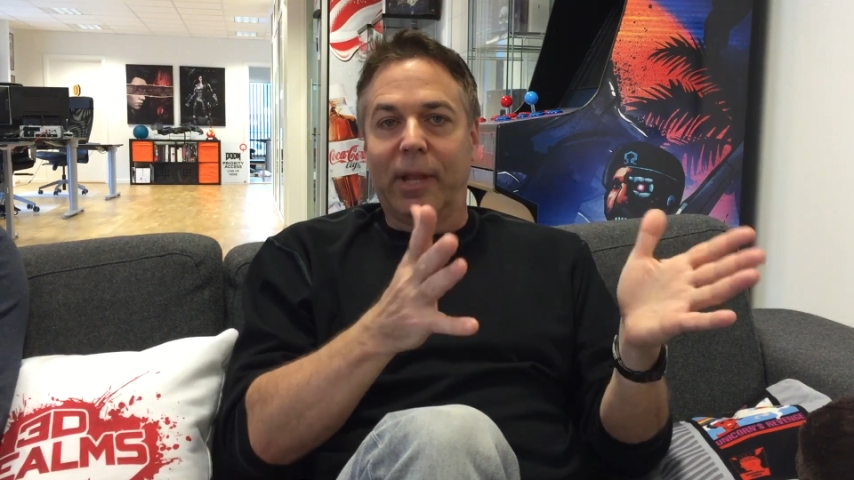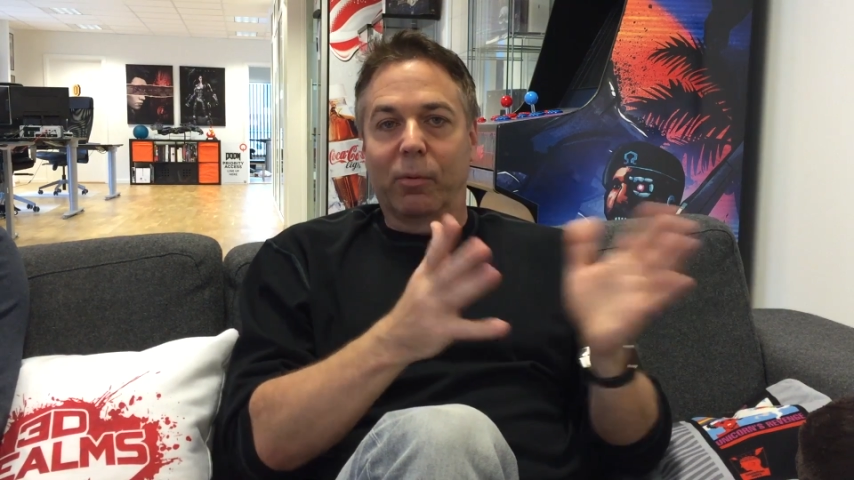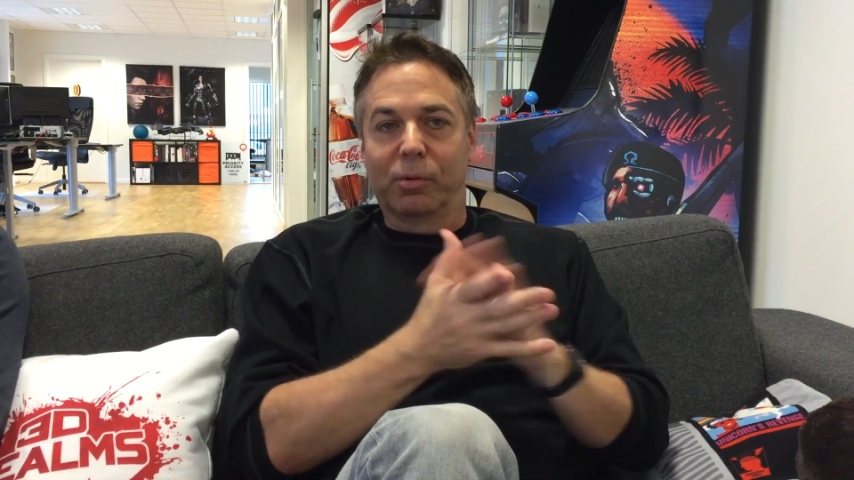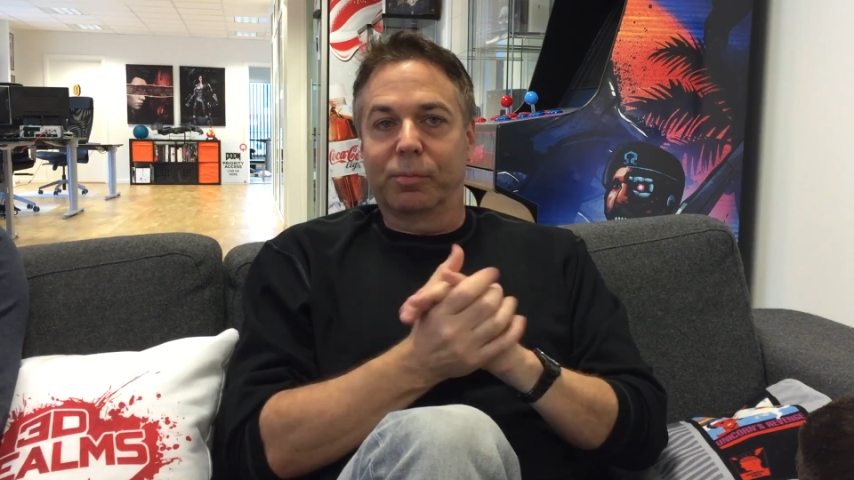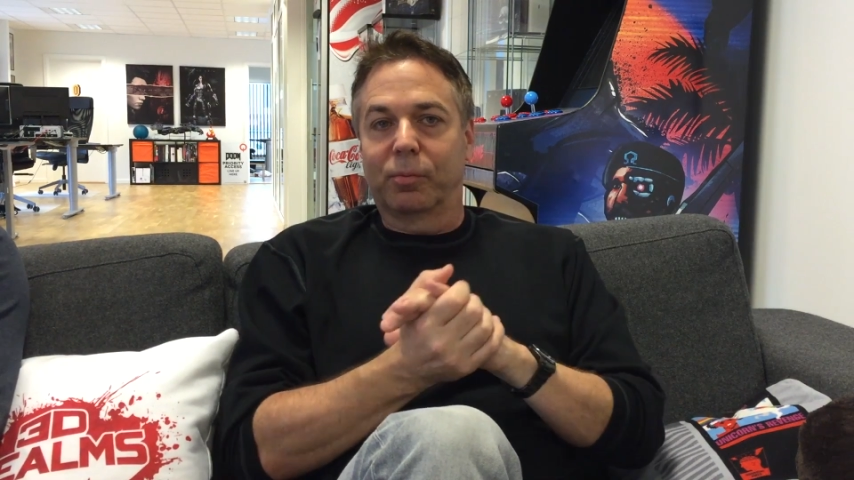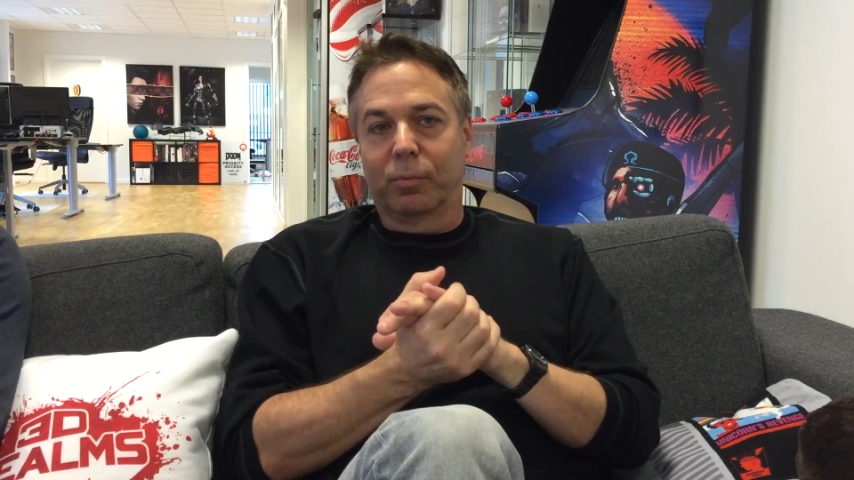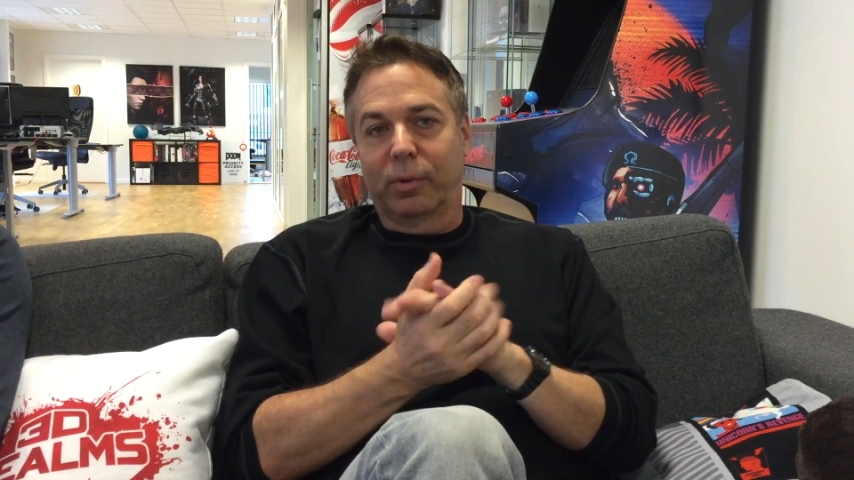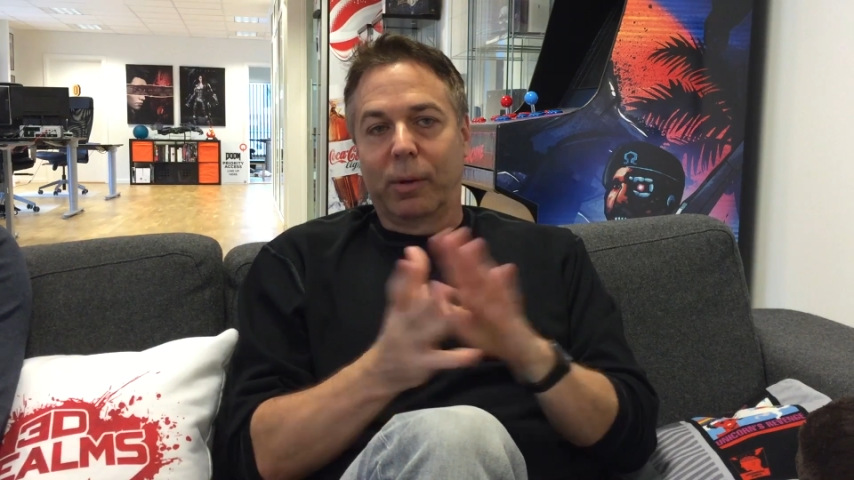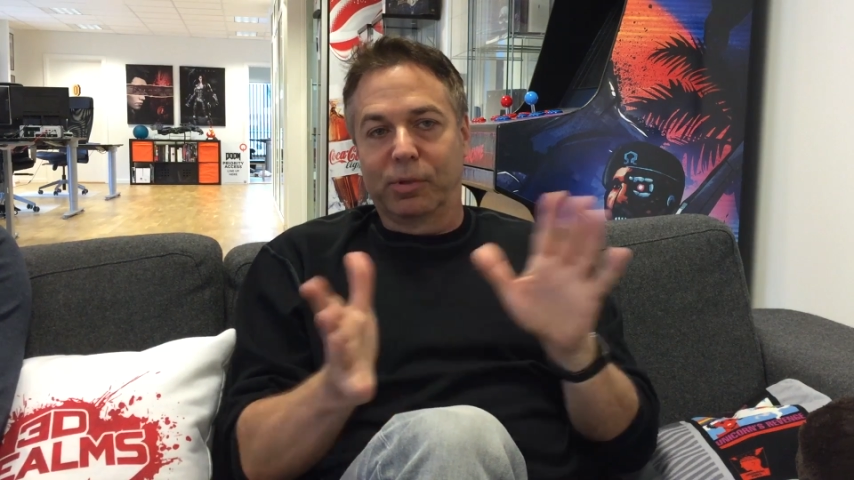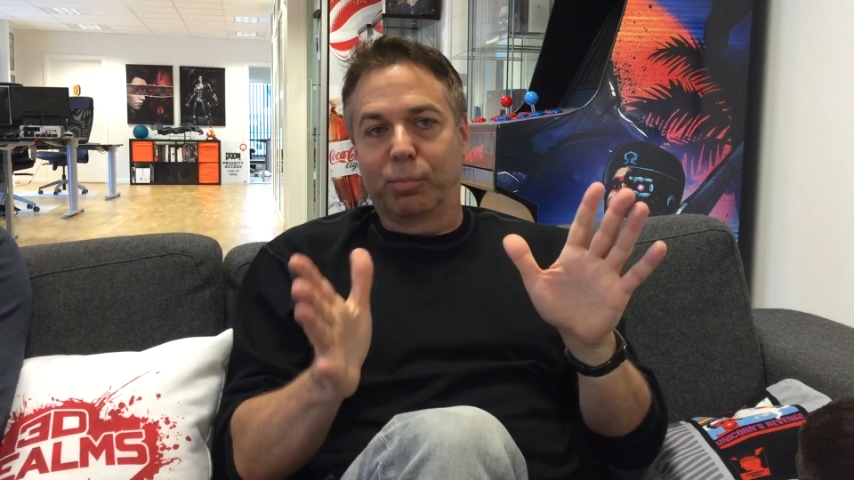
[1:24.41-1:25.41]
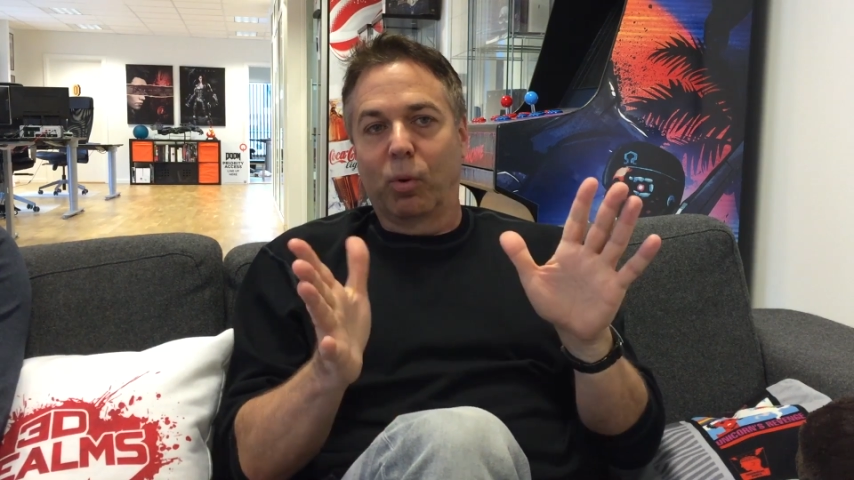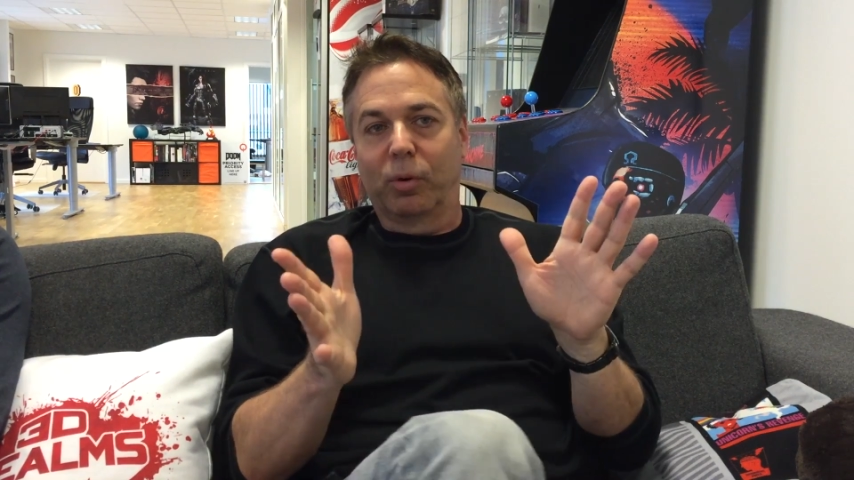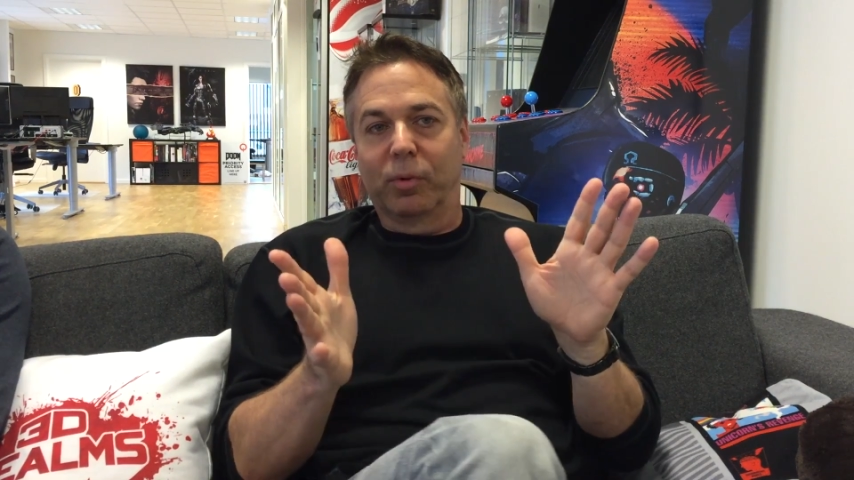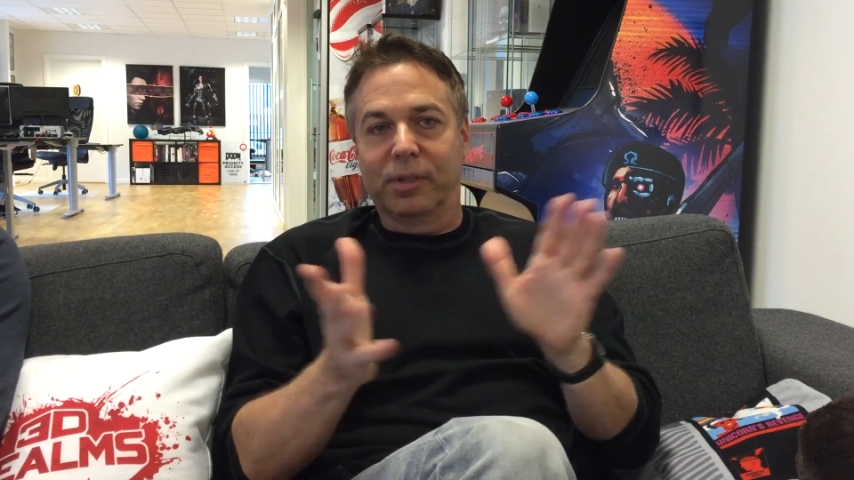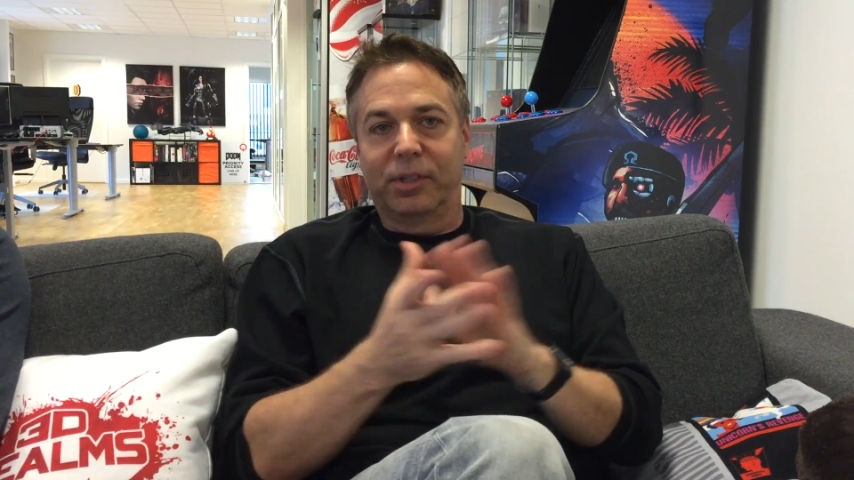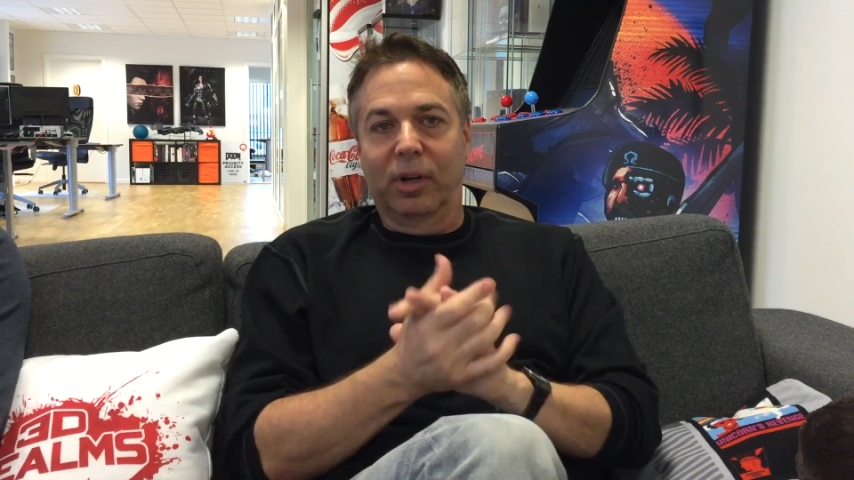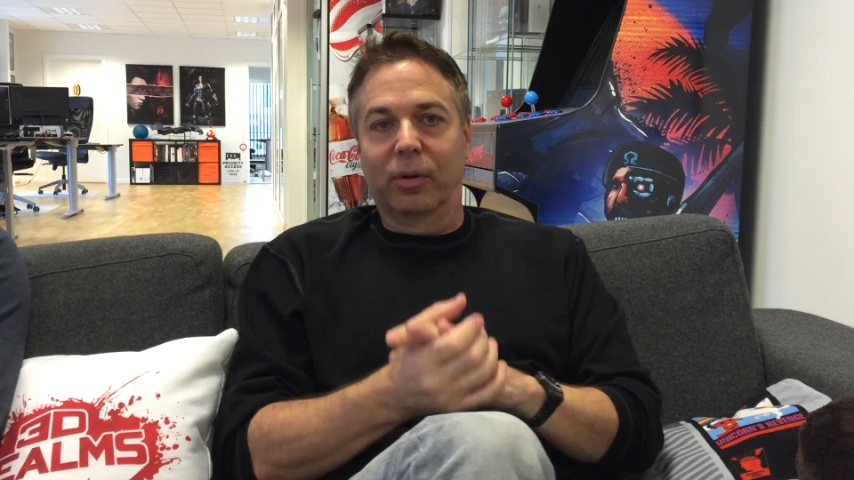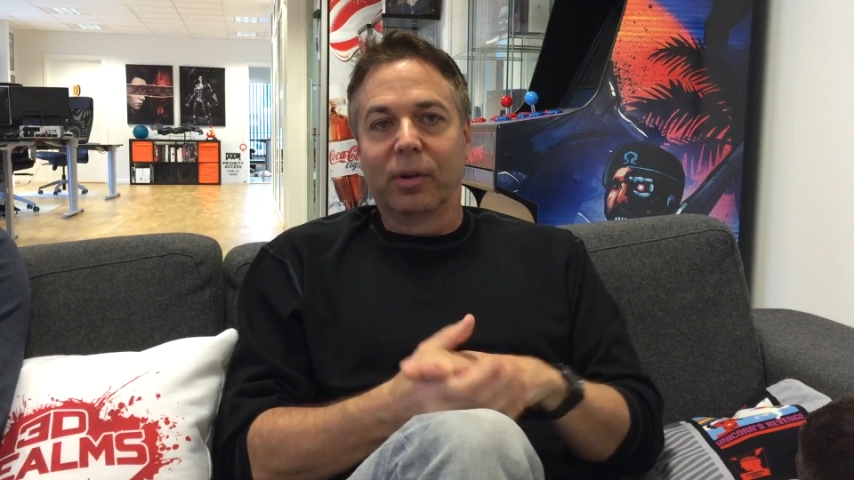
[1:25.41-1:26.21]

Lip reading: that where that was born was